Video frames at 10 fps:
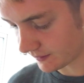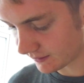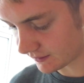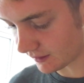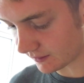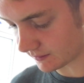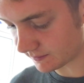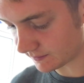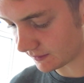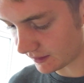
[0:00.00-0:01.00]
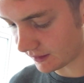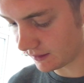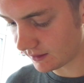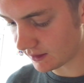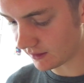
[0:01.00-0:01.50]
So,
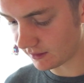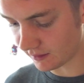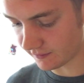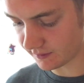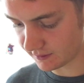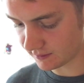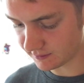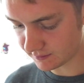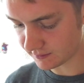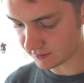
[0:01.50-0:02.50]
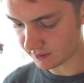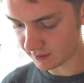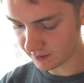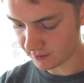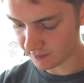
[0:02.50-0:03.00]
in the oven
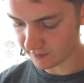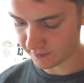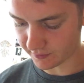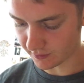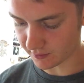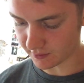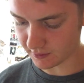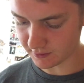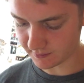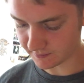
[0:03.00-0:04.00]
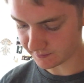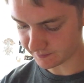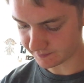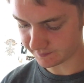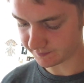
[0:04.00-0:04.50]
for
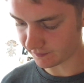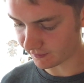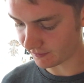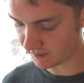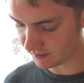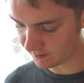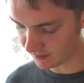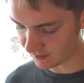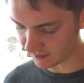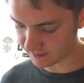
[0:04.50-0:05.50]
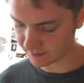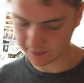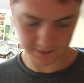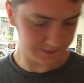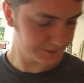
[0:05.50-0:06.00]
15 minutes.
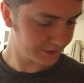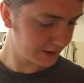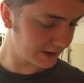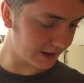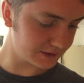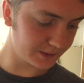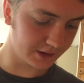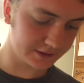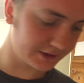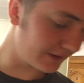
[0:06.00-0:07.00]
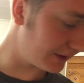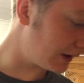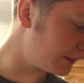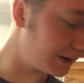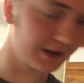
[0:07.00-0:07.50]
Gas mark 7, I'm